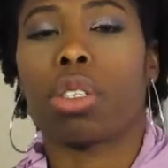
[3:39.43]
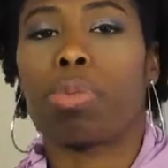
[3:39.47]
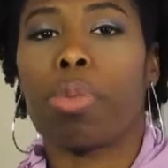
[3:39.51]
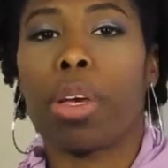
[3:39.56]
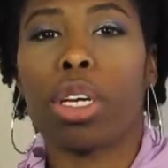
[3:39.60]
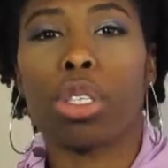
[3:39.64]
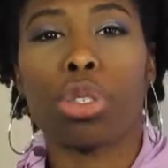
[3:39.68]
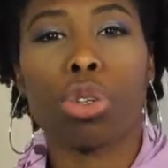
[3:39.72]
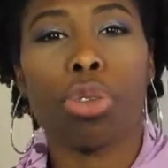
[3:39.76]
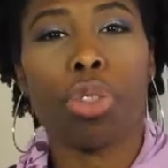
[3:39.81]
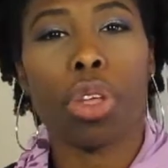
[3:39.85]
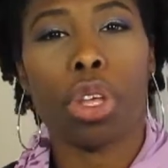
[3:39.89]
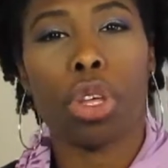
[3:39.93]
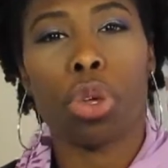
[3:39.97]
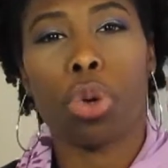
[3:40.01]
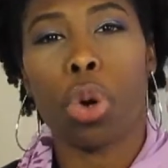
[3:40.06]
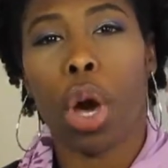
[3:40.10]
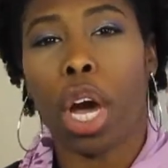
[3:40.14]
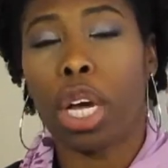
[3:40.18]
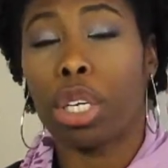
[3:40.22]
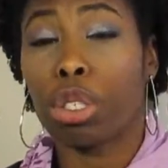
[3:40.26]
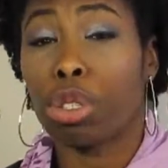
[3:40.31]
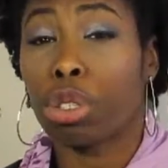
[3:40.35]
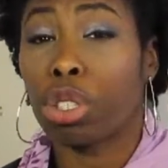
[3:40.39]
Make sure that you
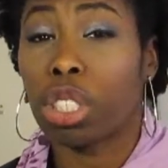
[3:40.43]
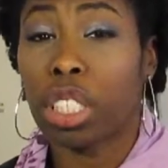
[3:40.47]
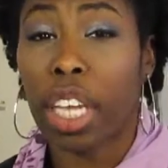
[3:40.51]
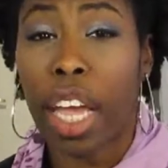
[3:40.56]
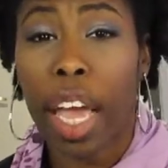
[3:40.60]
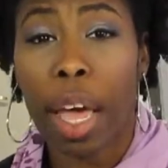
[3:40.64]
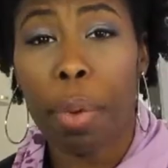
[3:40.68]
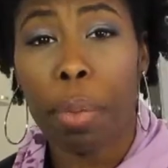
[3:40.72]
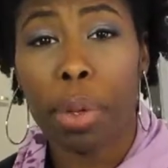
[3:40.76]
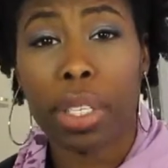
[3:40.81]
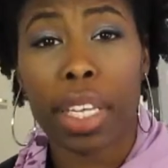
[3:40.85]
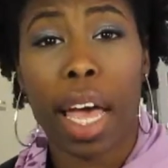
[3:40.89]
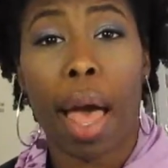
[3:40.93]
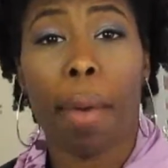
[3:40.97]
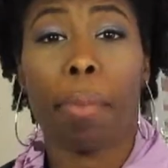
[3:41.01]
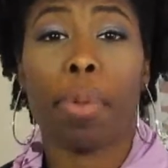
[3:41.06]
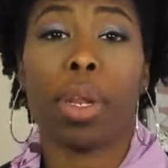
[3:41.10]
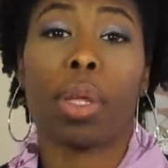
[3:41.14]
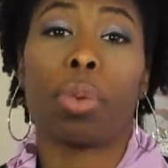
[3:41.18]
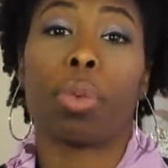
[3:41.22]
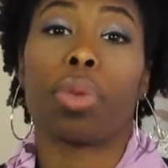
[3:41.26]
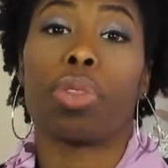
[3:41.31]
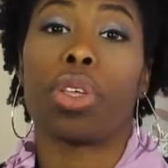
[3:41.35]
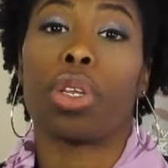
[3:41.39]
understand what's
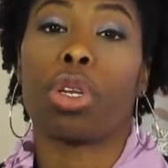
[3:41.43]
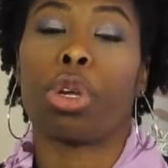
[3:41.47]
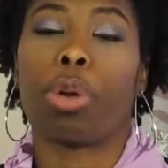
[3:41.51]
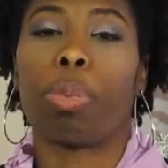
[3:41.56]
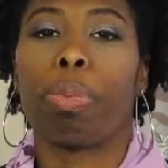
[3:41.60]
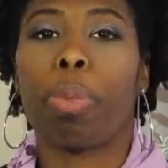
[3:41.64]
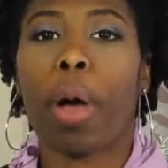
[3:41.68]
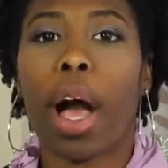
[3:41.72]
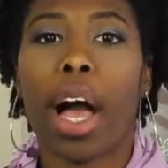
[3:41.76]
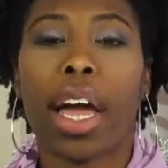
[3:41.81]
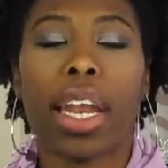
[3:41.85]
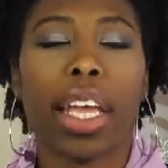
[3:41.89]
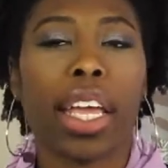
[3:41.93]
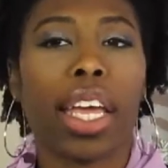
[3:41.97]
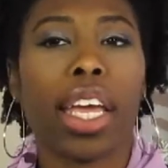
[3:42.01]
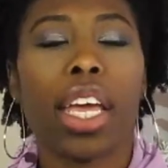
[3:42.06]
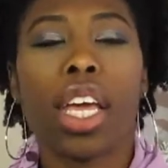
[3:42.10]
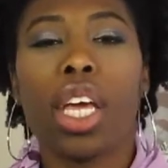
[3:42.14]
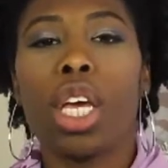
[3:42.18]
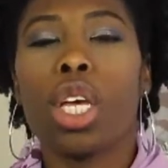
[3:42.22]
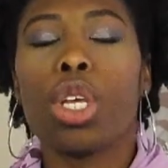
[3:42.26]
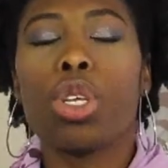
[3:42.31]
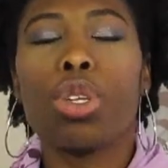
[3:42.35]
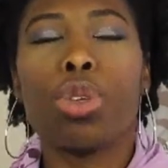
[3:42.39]
happening within your body
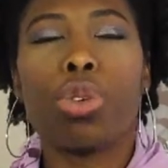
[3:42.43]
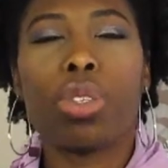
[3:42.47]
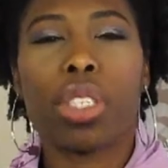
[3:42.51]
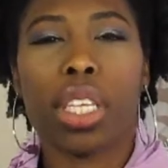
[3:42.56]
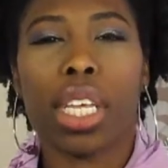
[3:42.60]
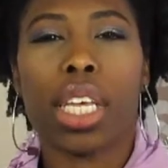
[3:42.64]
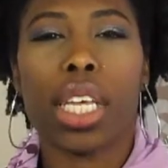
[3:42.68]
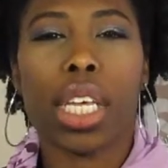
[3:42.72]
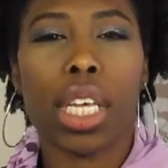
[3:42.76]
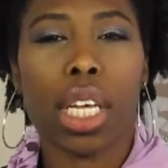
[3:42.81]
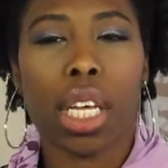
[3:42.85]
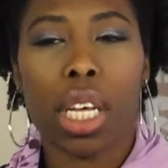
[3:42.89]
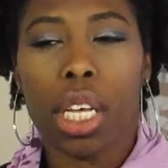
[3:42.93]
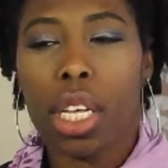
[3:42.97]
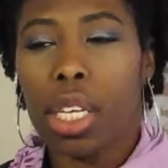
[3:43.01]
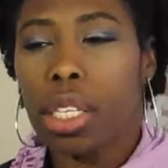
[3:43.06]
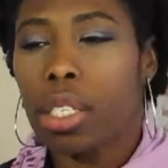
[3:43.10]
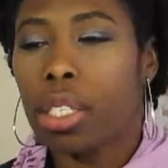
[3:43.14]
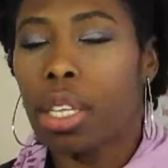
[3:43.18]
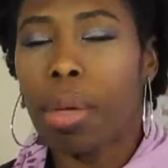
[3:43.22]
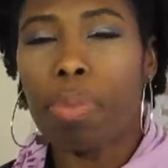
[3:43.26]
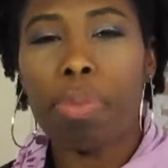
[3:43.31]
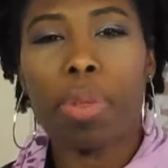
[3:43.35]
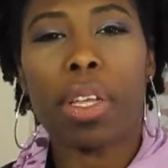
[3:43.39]
using
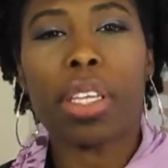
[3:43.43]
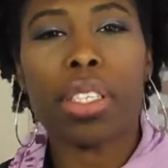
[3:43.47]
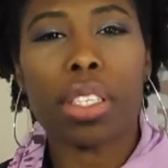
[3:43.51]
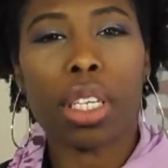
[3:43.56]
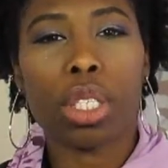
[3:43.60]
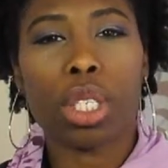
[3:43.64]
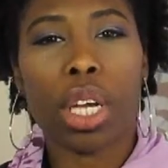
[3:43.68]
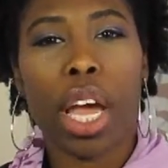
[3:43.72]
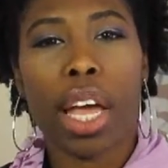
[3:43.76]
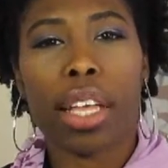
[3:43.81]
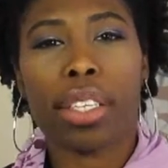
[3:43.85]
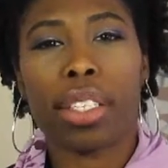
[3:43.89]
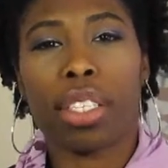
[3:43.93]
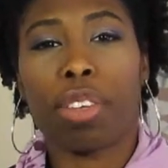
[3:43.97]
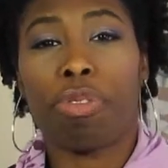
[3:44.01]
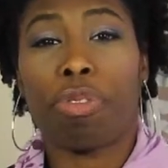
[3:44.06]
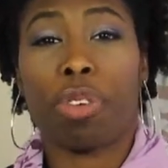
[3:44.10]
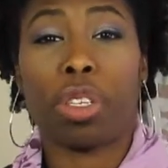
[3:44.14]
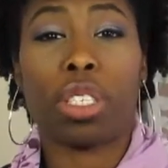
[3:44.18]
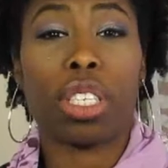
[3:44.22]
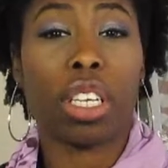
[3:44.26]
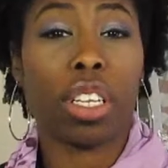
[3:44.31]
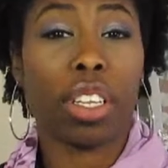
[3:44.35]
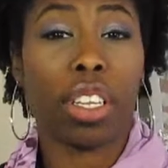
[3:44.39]
something such as the
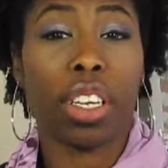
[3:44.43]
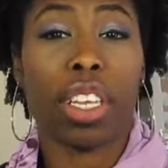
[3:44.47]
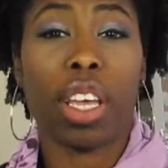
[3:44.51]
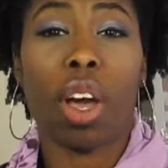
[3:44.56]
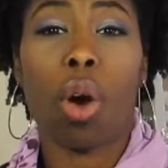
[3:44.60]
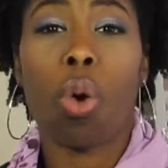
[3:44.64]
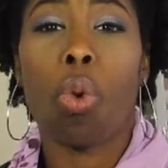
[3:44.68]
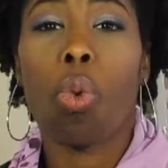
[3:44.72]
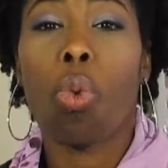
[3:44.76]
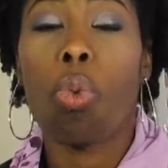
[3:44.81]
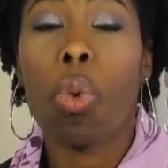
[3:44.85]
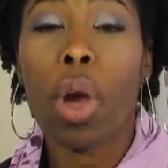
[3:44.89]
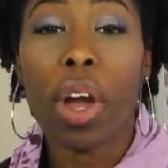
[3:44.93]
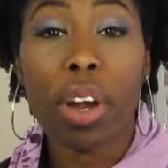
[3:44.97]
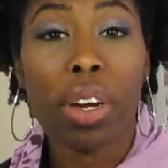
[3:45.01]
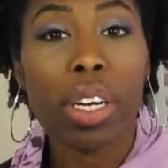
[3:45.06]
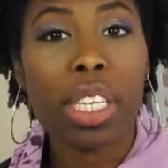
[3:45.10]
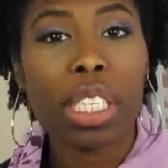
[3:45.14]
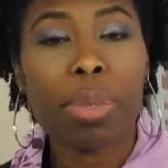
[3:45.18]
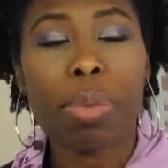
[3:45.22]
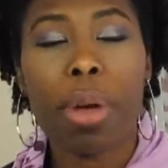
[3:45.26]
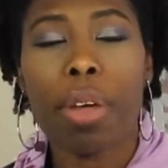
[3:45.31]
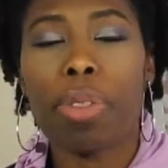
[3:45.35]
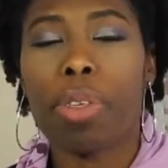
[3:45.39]
fertility
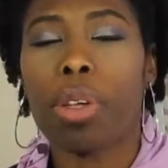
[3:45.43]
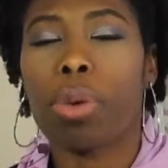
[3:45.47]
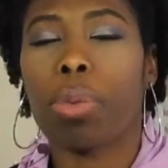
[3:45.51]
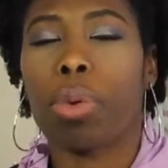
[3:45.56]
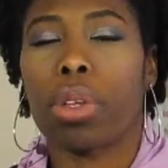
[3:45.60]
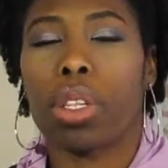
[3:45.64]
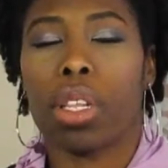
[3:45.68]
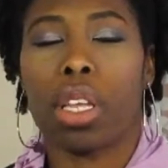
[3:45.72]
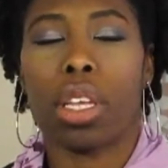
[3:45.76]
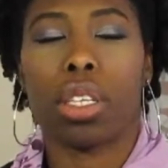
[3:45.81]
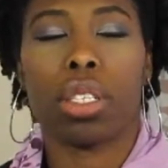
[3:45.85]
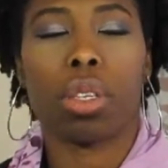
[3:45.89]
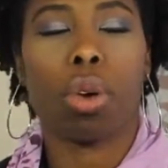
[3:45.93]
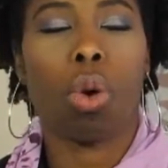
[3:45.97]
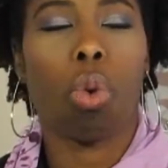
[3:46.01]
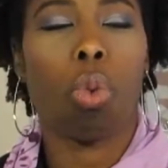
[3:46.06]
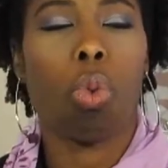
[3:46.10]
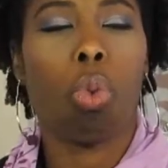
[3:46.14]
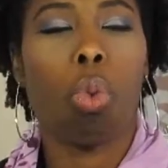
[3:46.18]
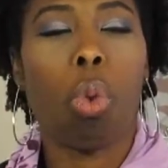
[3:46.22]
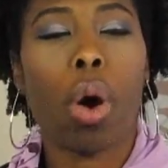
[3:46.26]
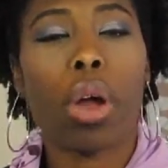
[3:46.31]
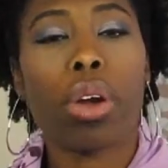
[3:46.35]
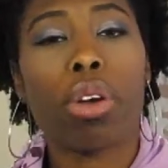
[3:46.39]
awareness method, which is
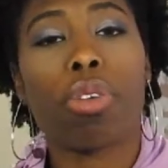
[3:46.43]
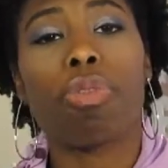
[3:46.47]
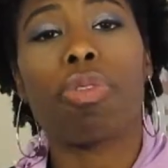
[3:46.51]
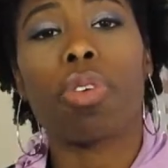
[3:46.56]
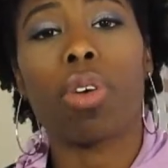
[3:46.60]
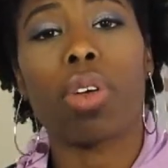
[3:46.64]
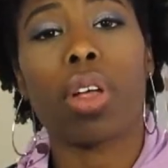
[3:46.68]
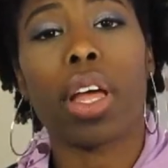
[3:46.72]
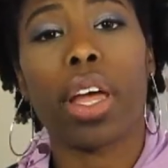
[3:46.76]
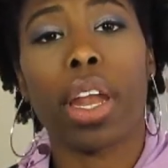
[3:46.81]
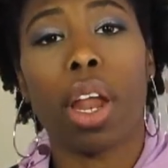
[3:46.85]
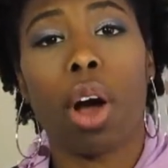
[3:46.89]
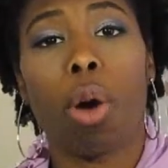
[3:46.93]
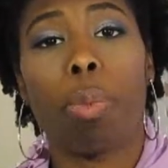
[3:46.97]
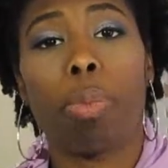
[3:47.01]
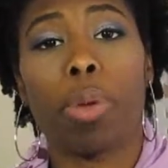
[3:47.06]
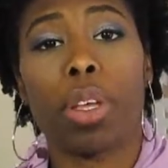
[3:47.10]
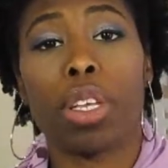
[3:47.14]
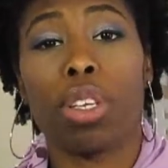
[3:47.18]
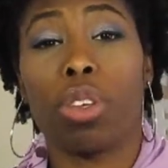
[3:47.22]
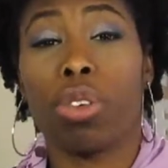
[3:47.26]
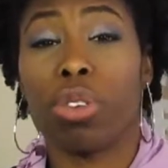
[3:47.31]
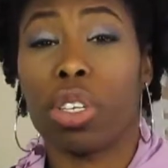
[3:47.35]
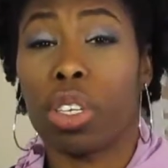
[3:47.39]
wonderful at
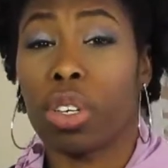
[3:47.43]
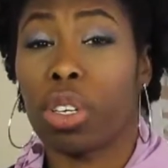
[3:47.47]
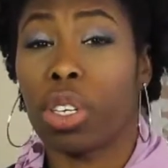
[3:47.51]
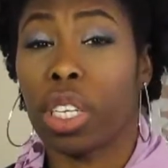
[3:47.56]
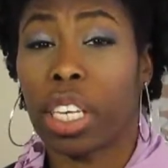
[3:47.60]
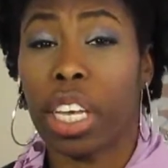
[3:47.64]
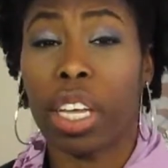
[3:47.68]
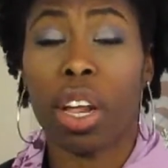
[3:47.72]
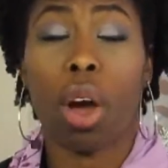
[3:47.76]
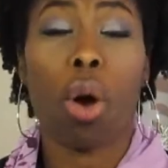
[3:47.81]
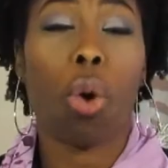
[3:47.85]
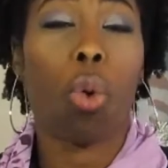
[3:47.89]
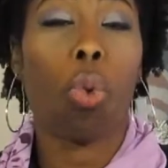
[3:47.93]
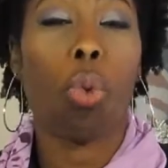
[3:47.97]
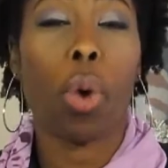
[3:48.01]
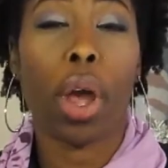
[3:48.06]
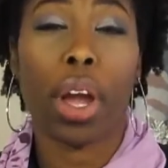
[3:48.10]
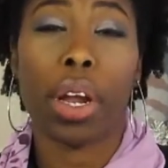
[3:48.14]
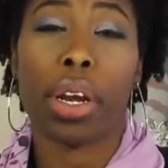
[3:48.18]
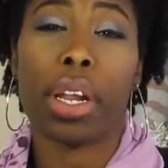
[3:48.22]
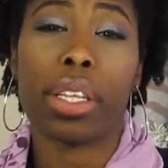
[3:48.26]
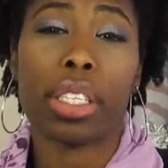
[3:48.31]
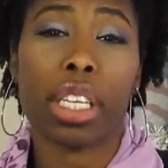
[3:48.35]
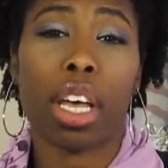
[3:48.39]
helping you to get
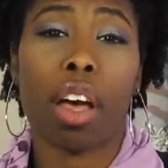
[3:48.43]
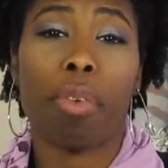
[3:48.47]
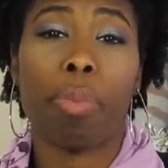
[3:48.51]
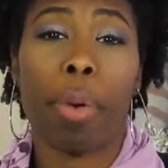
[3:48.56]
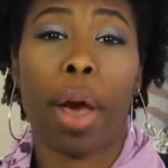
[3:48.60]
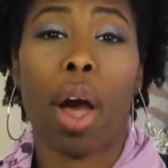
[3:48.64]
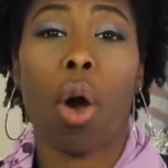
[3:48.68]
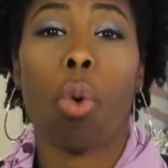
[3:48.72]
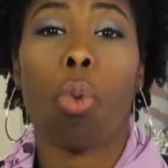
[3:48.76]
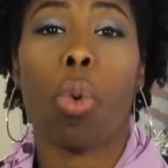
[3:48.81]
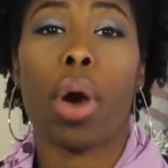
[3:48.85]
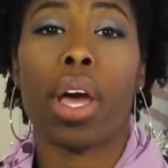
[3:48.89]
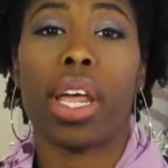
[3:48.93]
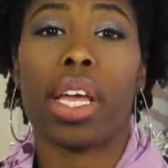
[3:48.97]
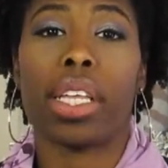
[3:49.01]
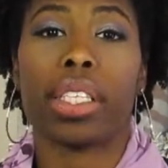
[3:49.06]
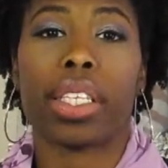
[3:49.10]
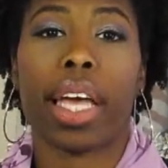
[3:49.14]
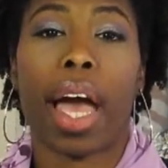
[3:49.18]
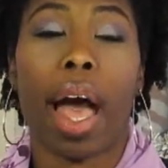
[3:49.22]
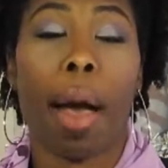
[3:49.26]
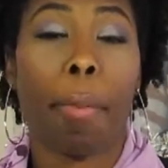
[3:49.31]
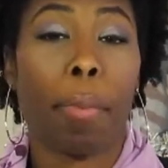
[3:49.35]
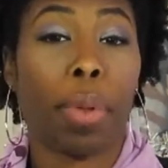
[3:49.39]
awareness about what is
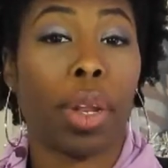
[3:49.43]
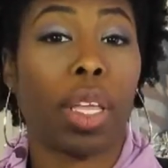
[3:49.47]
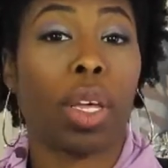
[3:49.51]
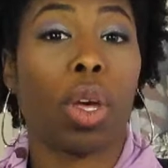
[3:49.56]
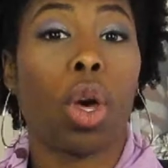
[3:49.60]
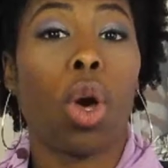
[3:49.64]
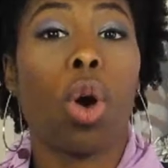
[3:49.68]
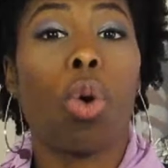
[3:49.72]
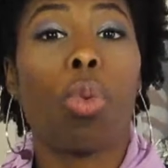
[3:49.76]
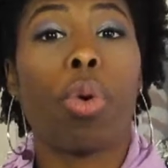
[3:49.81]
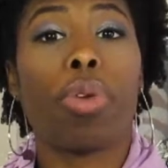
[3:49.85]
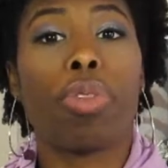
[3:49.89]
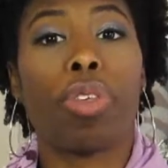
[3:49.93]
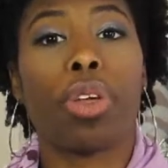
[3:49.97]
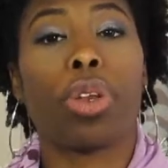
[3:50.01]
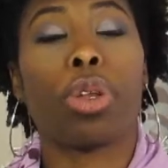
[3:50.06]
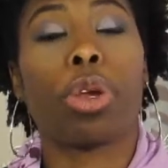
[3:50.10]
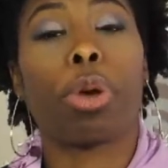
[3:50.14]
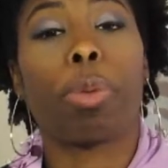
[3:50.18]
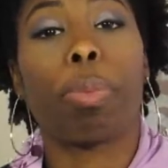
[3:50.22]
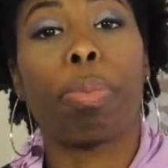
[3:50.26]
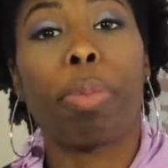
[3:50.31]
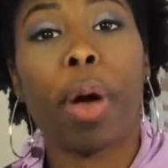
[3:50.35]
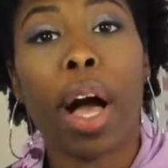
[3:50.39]
happening within
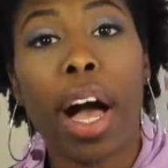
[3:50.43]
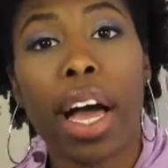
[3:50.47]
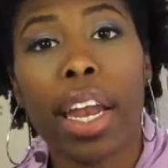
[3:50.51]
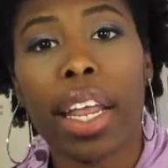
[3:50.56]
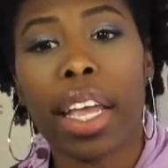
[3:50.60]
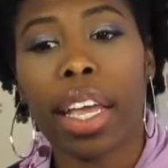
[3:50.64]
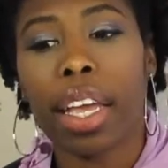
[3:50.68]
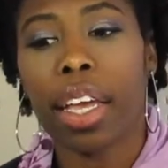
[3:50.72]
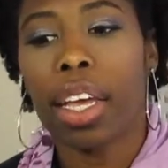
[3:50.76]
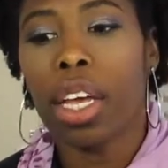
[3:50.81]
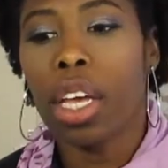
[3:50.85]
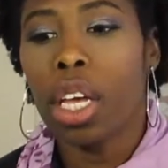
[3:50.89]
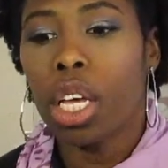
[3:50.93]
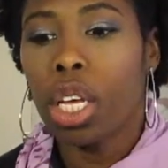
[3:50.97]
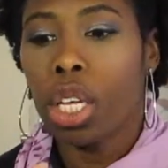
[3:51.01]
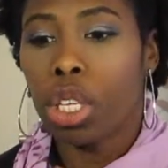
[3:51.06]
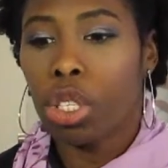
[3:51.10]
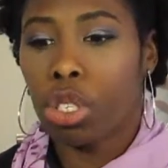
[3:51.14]
your body.